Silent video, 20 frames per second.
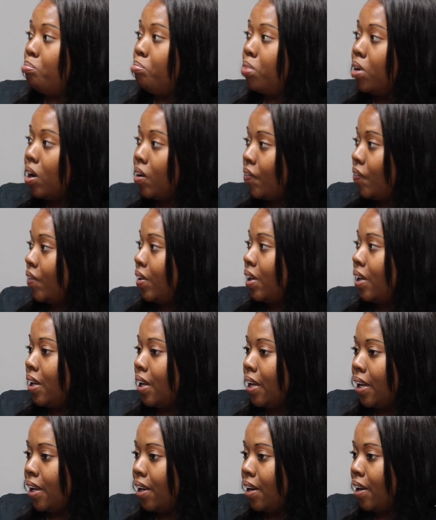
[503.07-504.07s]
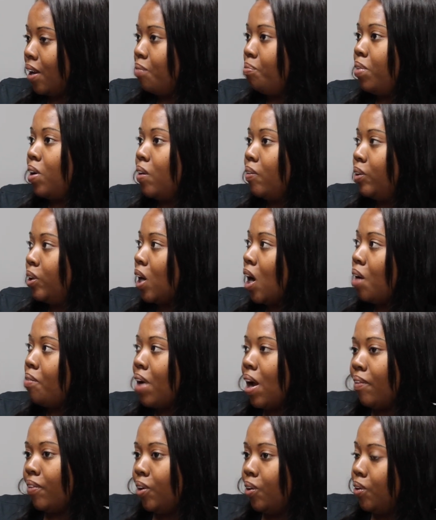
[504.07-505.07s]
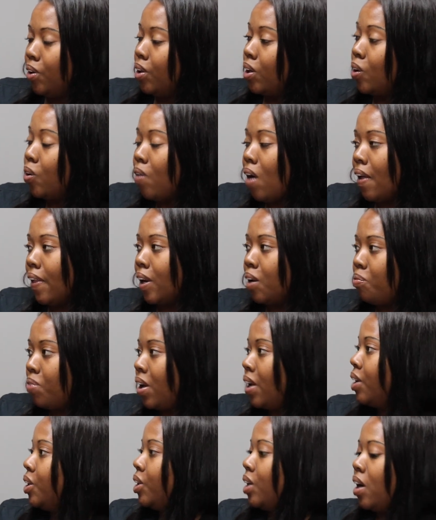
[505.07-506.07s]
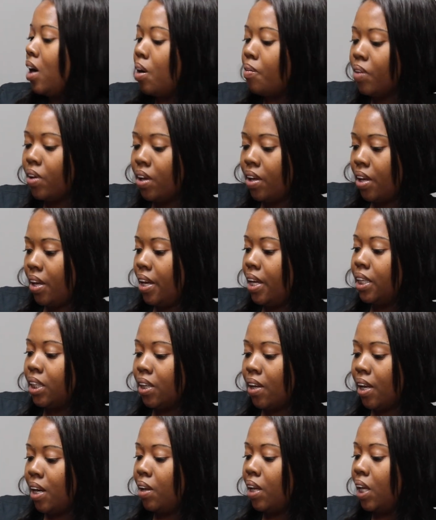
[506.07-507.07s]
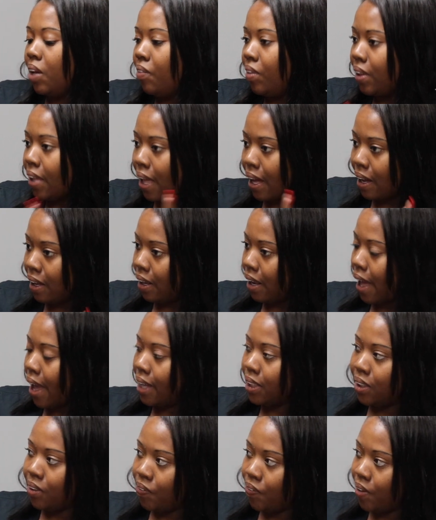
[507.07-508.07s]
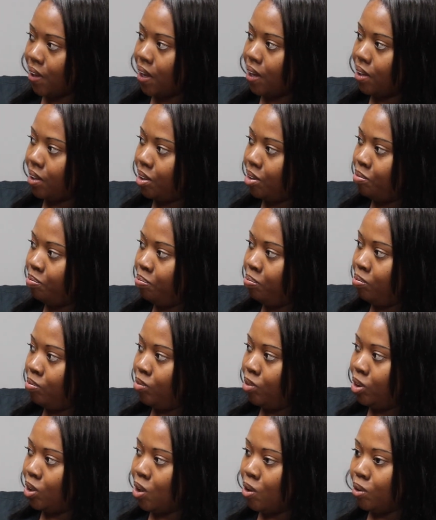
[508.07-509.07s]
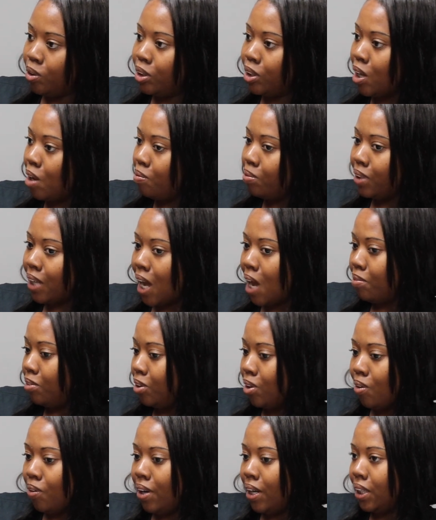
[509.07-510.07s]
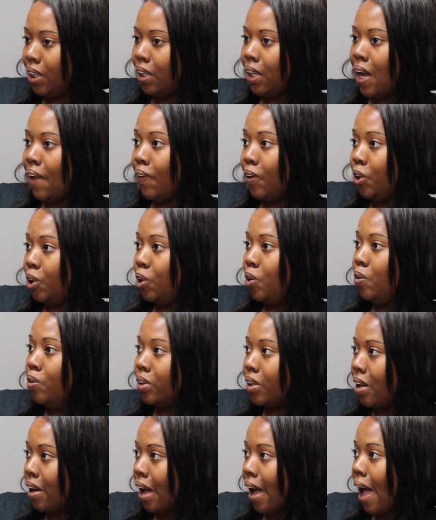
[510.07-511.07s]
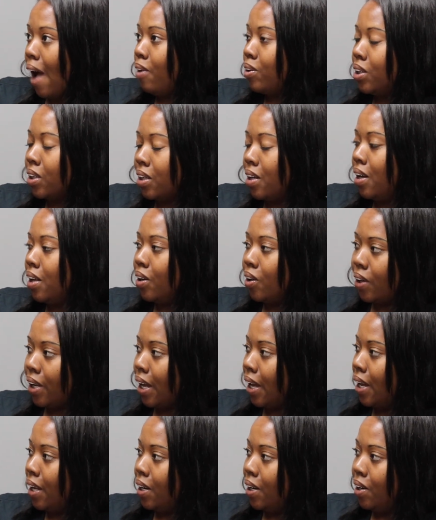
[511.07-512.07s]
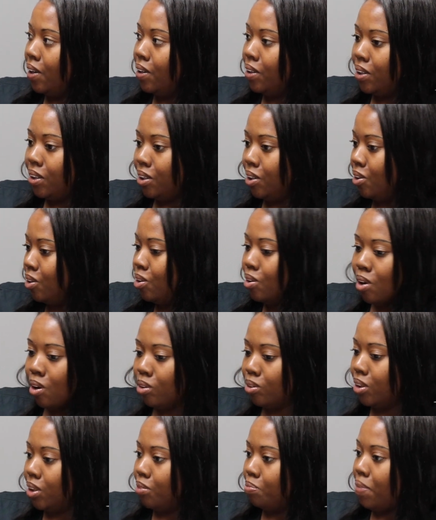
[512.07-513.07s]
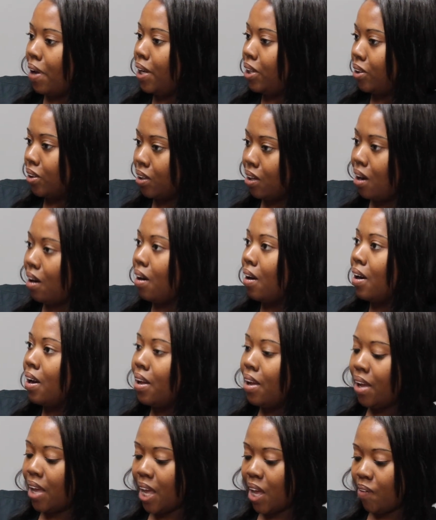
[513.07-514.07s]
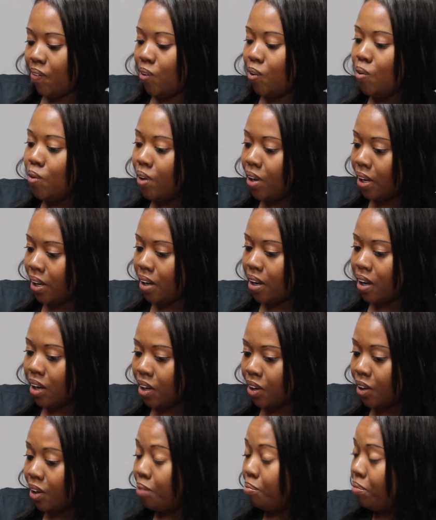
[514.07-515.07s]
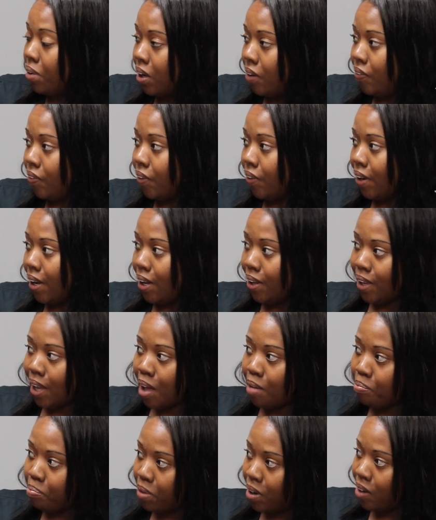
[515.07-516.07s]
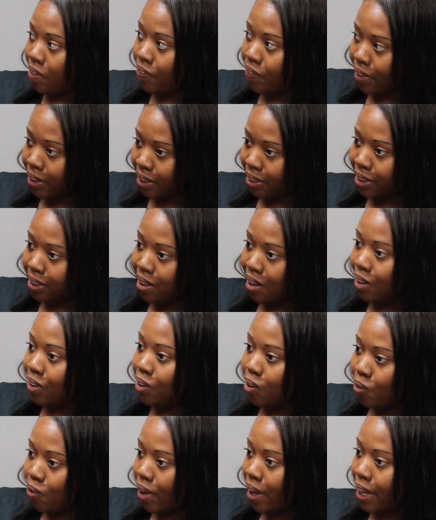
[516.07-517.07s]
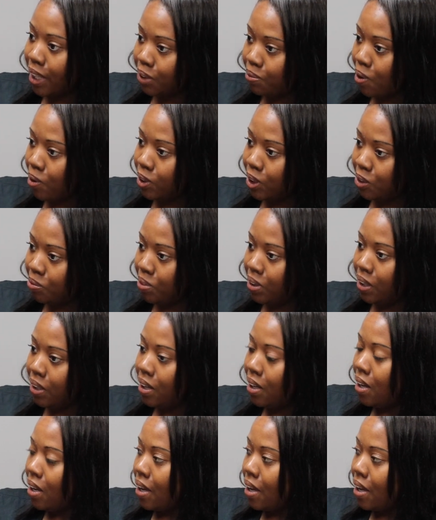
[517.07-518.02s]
Buffing and getting a buff job after you get a quality paint job is gonna give it that glass effect. So sometimes you don't necessarily have to choose a house of color candy, to paint your car. If you get a good buffer and that buff is done the way it's supposed to be,